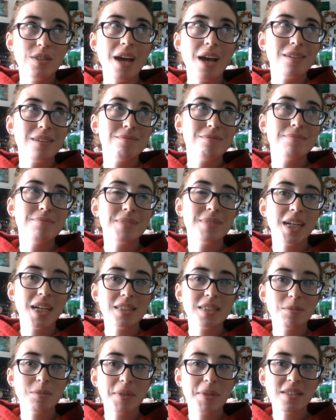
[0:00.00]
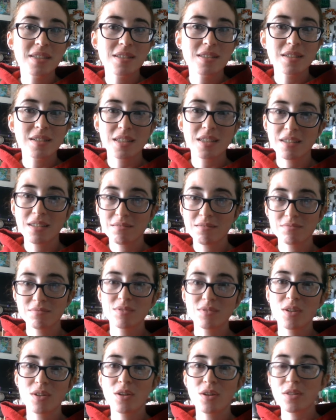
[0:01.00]
yeah, that's basically
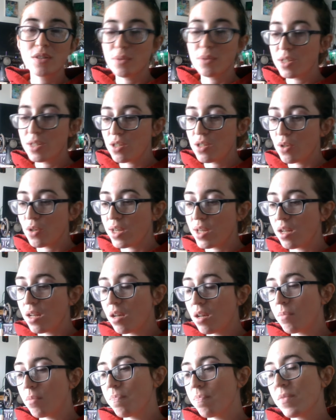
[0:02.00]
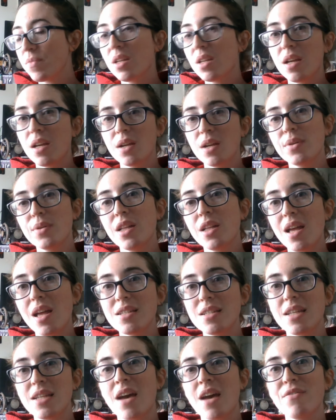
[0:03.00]
all there was to it. Um, I
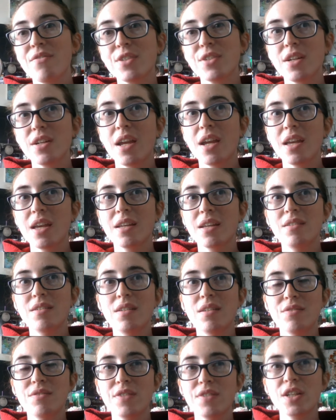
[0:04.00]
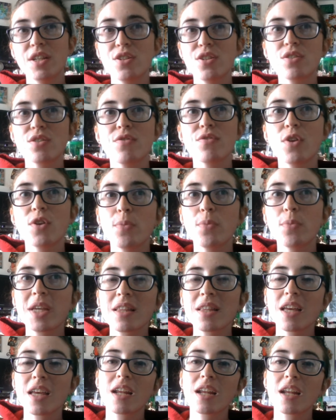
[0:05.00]
realized after I had finished
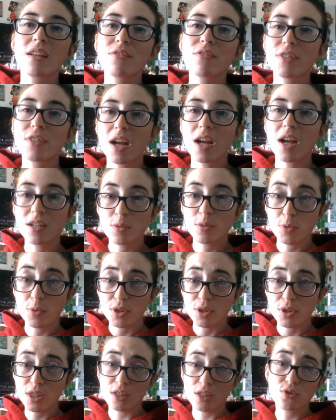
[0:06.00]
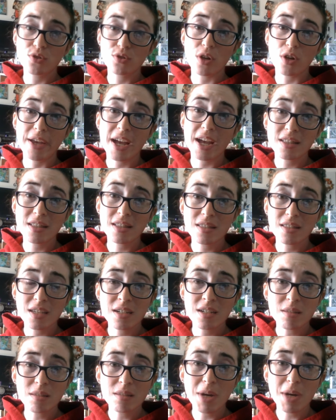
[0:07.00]
filming that I'd forgotten to put the straw hats
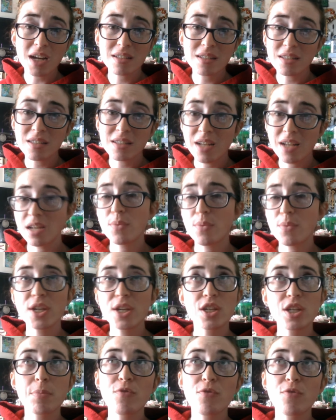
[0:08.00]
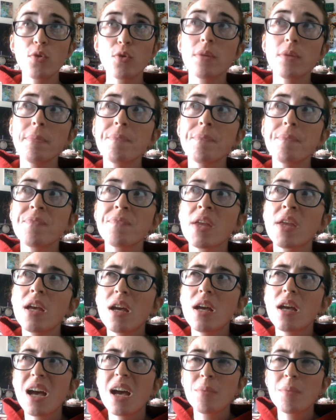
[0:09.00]
into the box in any way, shape, or form.
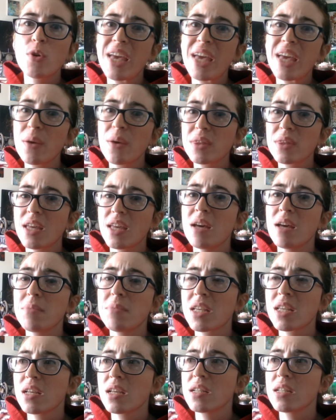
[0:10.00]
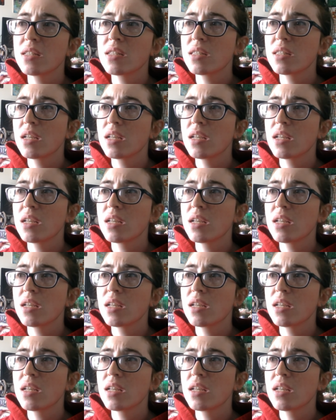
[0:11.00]
I'm okay with that because